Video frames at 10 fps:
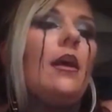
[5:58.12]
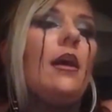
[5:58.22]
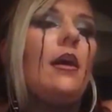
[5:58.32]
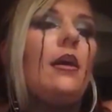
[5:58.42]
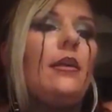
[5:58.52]

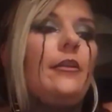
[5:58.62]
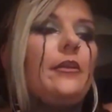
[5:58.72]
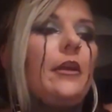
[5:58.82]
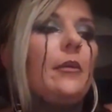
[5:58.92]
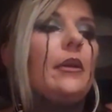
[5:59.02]
Uh, another
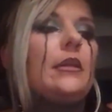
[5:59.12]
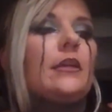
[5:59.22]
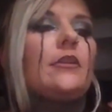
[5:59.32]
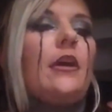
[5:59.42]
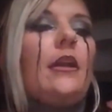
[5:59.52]
thing I wanted to
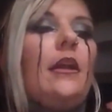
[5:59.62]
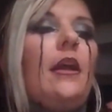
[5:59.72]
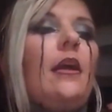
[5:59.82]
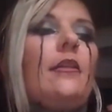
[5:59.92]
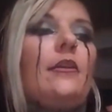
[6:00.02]
touch on
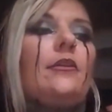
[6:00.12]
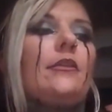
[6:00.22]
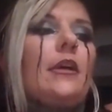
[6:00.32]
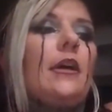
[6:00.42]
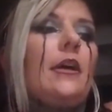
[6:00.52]

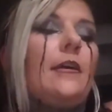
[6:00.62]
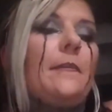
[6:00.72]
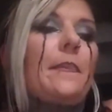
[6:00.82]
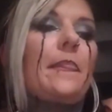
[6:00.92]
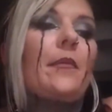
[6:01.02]
is. Uh,
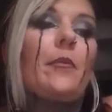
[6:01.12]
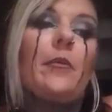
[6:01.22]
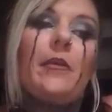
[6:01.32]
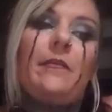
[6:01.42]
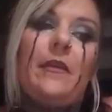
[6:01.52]
one of
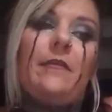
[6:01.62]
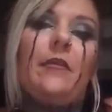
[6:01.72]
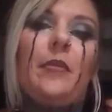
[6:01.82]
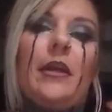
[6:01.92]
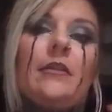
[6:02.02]
my
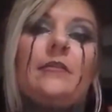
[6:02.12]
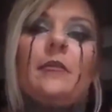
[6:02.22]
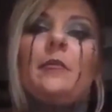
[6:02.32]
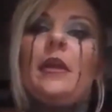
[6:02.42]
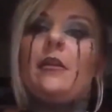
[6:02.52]
favorite bands
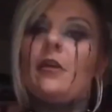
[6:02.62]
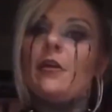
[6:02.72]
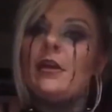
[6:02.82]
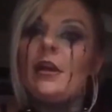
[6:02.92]
from like growing